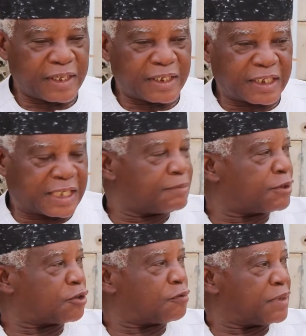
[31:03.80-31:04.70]

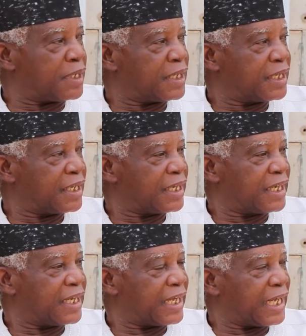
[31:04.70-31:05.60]
seems to be
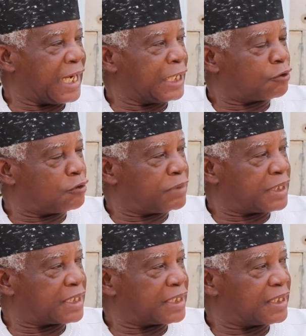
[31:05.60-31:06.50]
a little
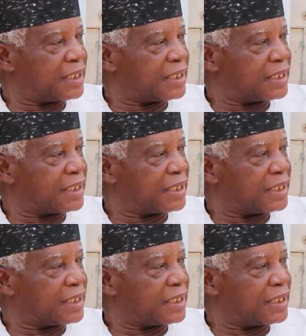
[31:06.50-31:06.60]
bit